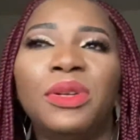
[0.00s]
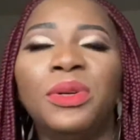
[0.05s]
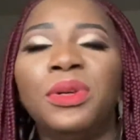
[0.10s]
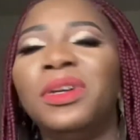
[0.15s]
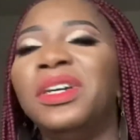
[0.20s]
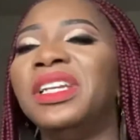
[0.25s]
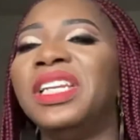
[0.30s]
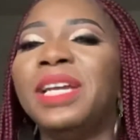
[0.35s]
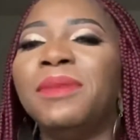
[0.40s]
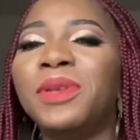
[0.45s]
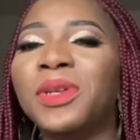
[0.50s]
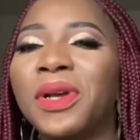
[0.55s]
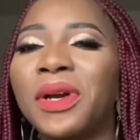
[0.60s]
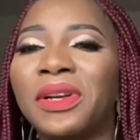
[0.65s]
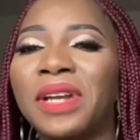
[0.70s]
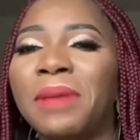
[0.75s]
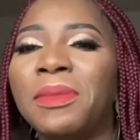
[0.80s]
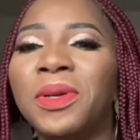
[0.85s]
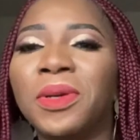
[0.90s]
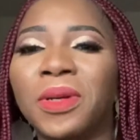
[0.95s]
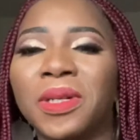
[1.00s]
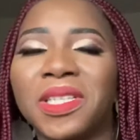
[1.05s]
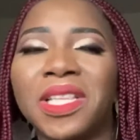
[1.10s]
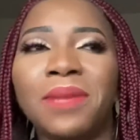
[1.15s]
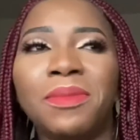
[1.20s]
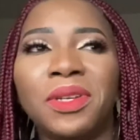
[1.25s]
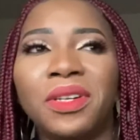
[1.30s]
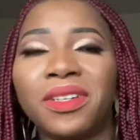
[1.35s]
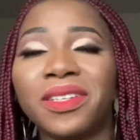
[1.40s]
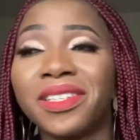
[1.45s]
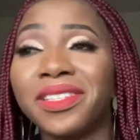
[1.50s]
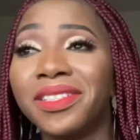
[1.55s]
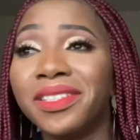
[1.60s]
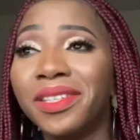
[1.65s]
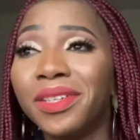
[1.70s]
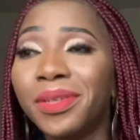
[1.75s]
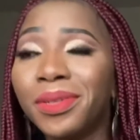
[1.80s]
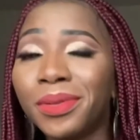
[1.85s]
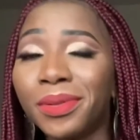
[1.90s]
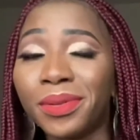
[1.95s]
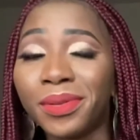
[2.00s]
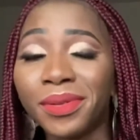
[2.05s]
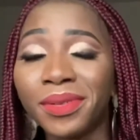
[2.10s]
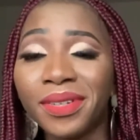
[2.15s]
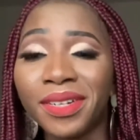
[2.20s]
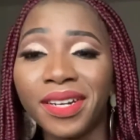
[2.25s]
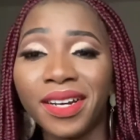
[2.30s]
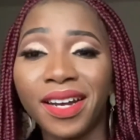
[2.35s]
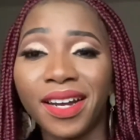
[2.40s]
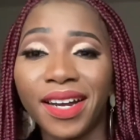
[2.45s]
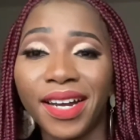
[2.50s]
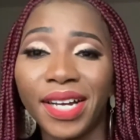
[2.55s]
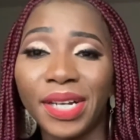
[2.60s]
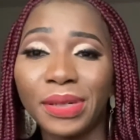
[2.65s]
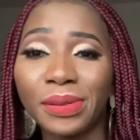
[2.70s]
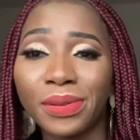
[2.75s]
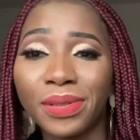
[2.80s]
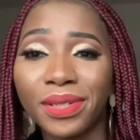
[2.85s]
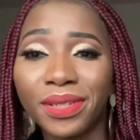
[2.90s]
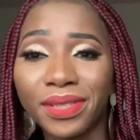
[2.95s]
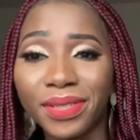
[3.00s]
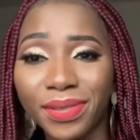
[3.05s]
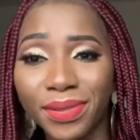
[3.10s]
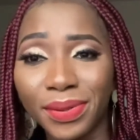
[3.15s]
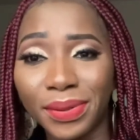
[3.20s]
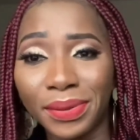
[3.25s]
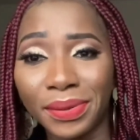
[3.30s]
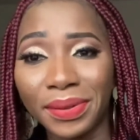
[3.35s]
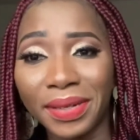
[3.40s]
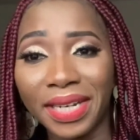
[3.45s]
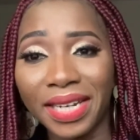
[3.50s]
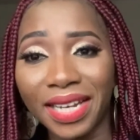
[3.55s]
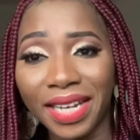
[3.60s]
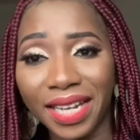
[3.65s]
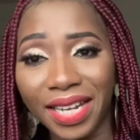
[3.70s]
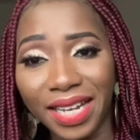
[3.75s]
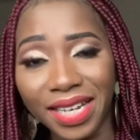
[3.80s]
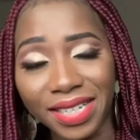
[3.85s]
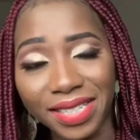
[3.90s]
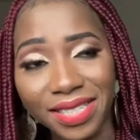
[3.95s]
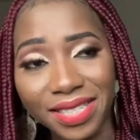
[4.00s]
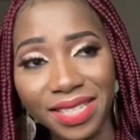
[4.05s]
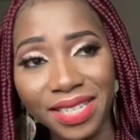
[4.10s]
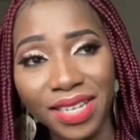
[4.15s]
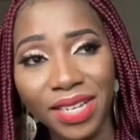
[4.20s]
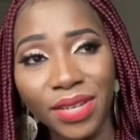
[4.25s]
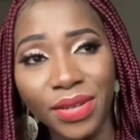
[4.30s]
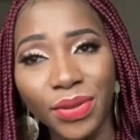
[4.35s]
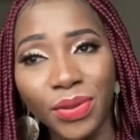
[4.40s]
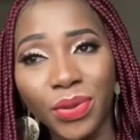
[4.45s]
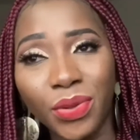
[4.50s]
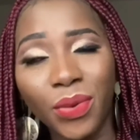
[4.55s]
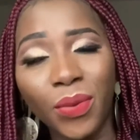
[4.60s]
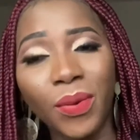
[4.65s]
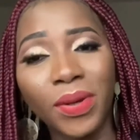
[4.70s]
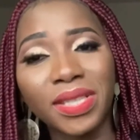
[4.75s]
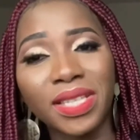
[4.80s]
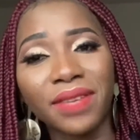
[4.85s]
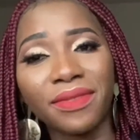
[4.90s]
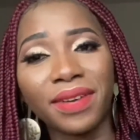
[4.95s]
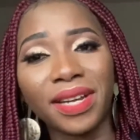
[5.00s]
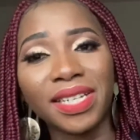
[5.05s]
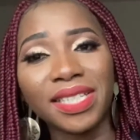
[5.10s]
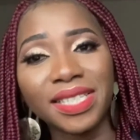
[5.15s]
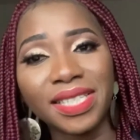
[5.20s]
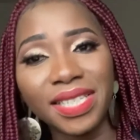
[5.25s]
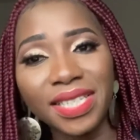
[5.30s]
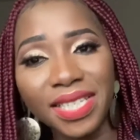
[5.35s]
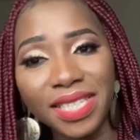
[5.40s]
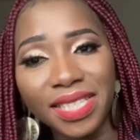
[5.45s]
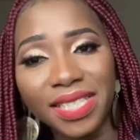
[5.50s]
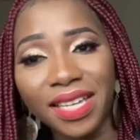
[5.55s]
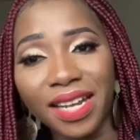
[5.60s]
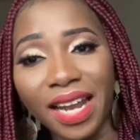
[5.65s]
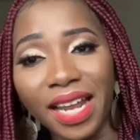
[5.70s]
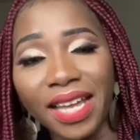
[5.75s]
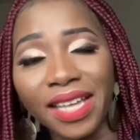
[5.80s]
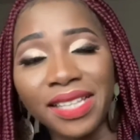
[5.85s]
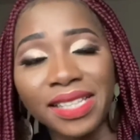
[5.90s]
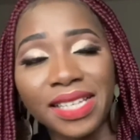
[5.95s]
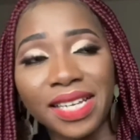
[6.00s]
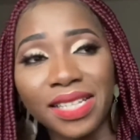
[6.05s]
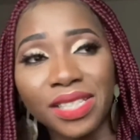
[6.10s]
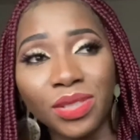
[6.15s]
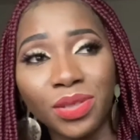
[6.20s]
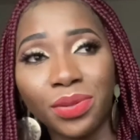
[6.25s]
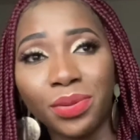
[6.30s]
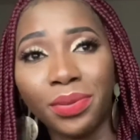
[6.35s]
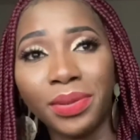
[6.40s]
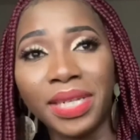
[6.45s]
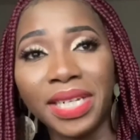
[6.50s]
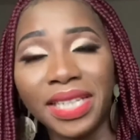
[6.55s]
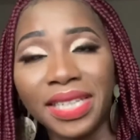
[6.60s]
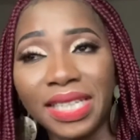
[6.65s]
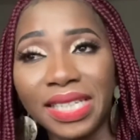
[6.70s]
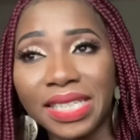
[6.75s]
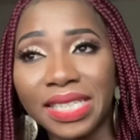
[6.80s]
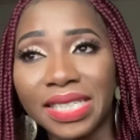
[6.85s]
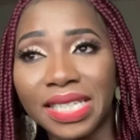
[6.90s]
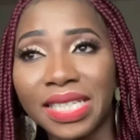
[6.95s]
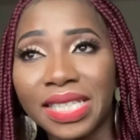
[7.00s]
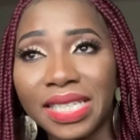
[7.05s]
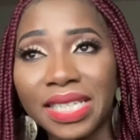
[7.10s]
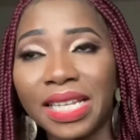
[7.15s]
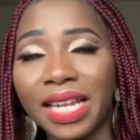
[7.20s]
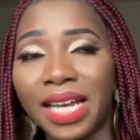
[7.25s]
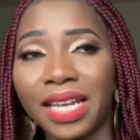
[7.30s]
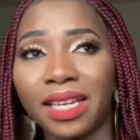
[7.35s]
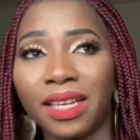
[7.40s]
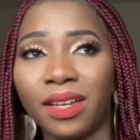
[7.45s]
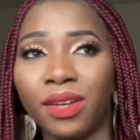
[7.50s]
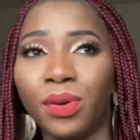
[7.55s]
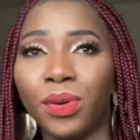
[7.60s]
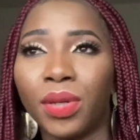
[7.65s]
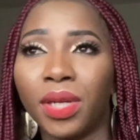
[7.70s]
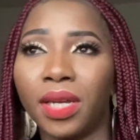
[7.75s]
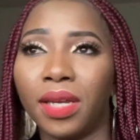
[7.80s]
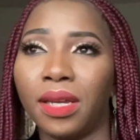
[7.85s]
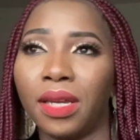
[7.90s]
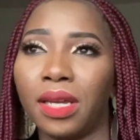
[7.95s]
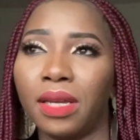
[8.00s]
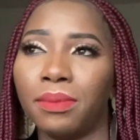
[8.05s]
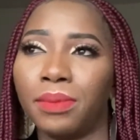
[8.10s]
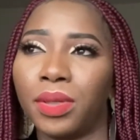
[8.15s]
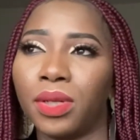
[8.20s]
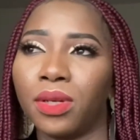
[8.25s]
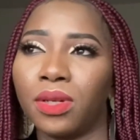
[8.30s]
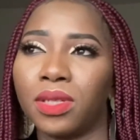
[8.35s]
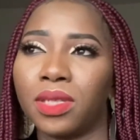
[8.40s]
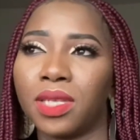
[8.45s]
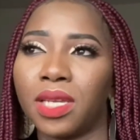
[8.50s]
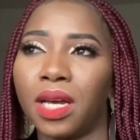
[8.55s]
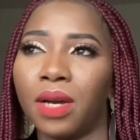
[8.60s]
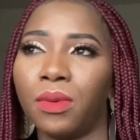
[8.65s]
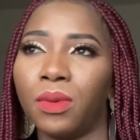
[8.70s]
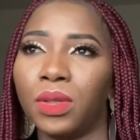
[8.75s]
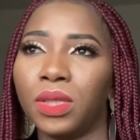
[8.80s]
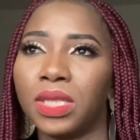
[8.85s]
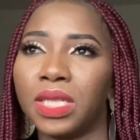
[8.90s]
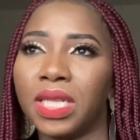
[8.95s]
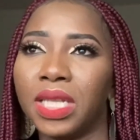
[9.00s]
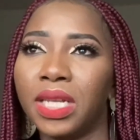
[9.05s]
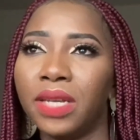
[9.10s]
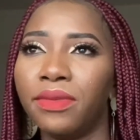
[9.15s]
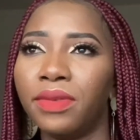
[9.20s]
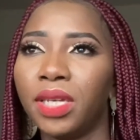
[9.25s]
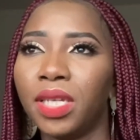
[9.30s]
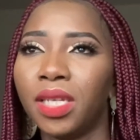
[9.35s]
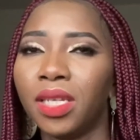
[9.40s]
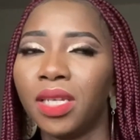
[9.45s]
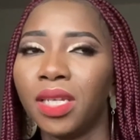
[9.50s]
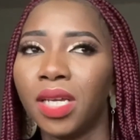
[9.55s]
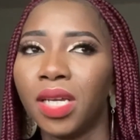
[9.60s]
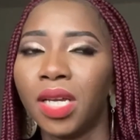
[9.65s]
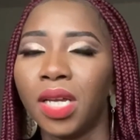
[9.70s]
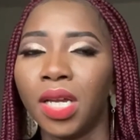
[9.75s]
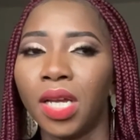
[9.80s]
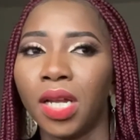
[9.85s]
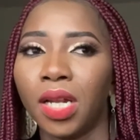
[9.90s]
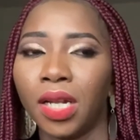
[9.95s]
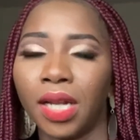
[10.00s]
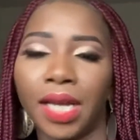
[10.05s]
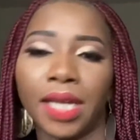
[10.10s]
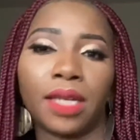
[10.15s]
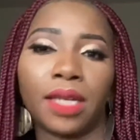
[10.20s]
let me rush. No, I will just go relax, do whatever it is that I intend doing in the city. Like, okay, because I was living like